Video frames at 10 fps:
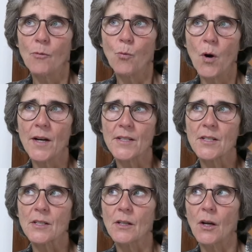
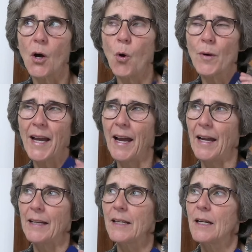was,
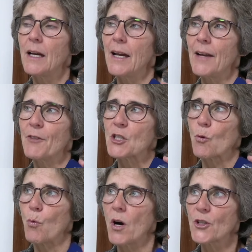okay, if it's a
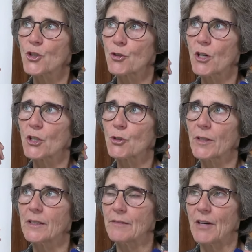water
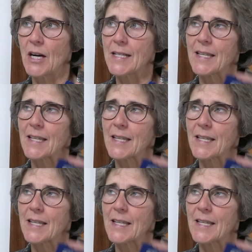structuring device,